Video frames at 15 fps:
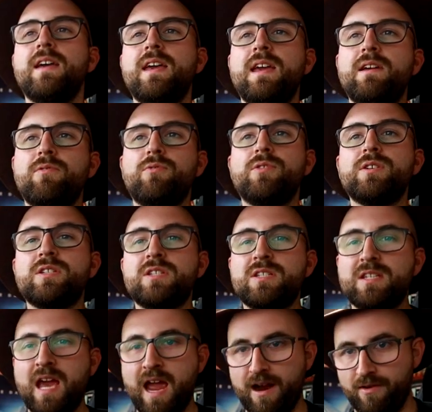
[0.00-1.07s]
It was
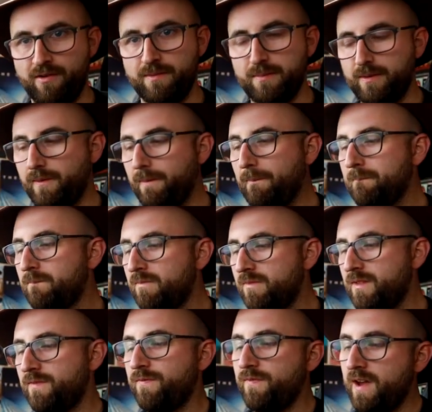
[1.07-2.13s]
terrible.
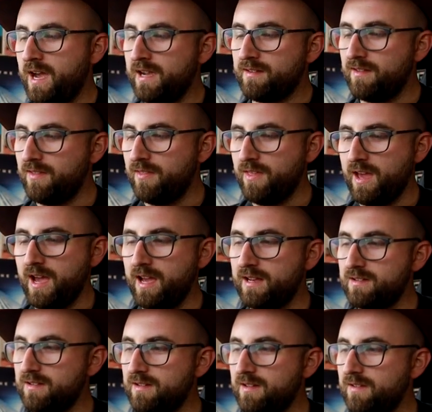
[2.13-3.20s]
The fact
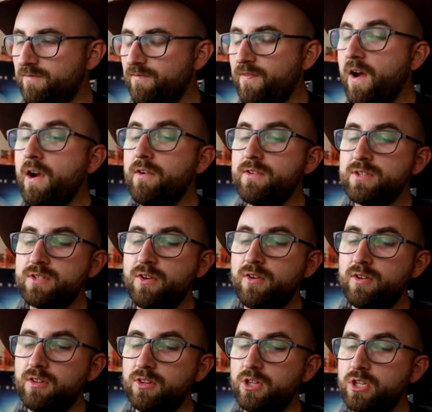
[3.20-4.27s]
that
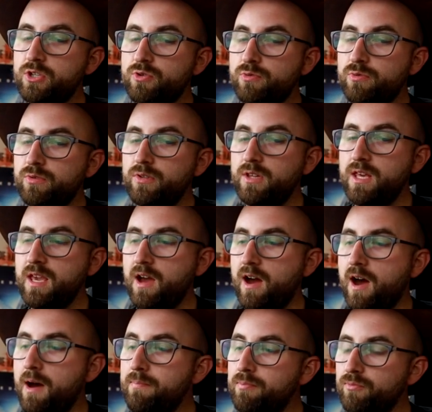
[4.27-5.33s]
Farazan literally
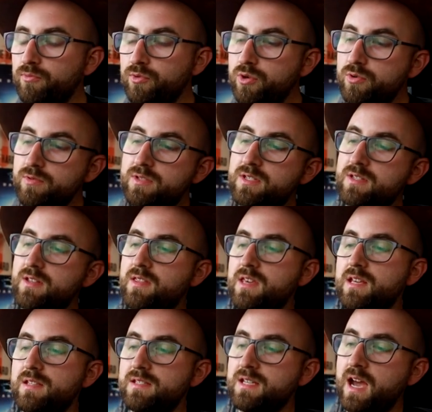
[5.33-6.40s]
uproots
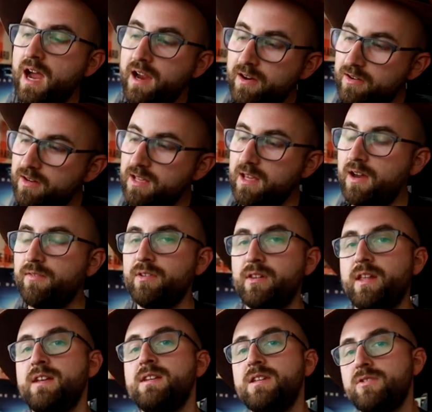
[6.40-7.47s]
the entirety of
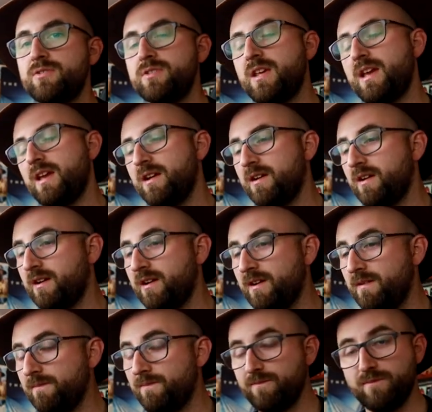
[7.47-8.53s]
Elendil's
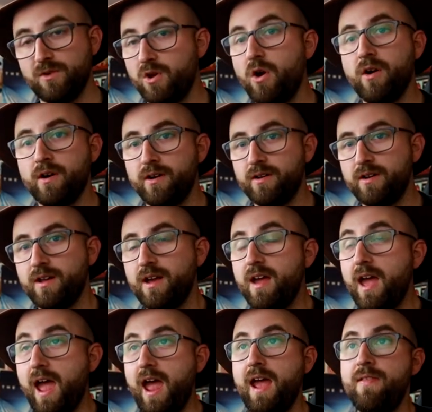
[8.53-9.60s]
uh, guard
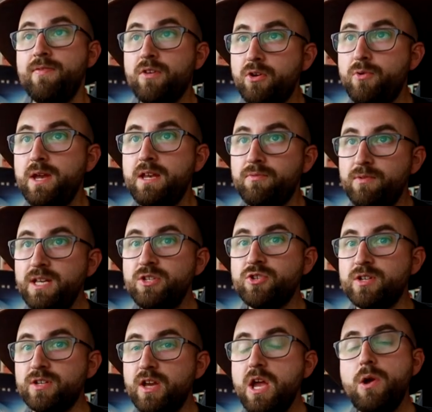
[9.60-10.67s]
and the Queen Regent